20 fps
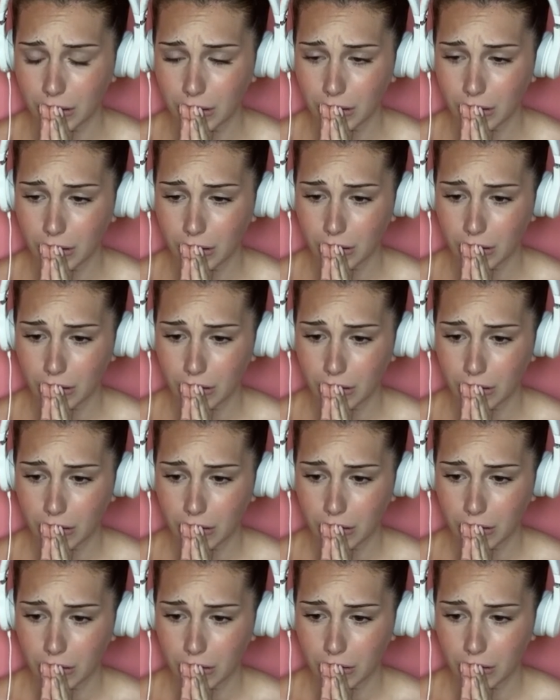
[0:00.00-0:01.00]

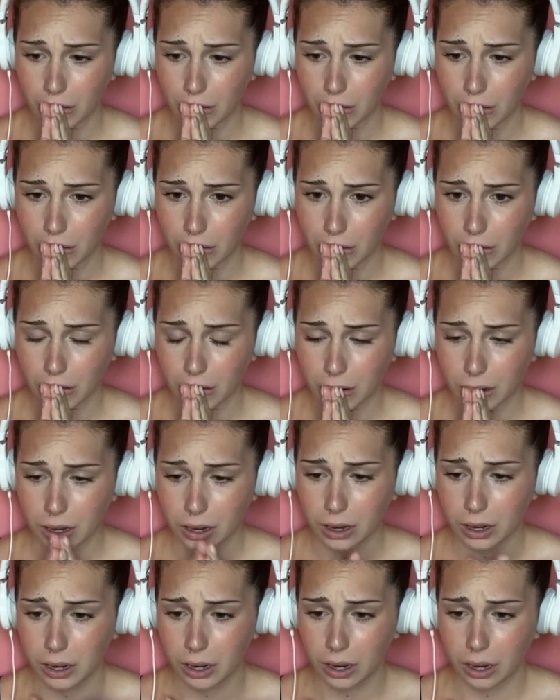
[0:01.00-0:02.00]

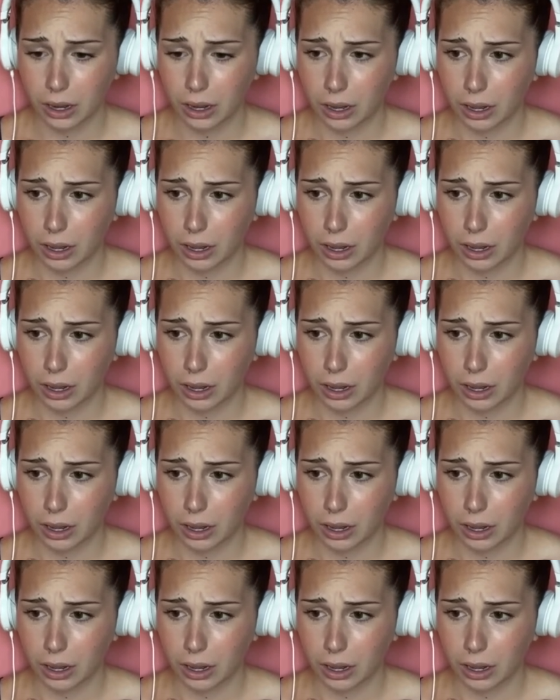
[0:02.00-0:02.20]
Nothing is said.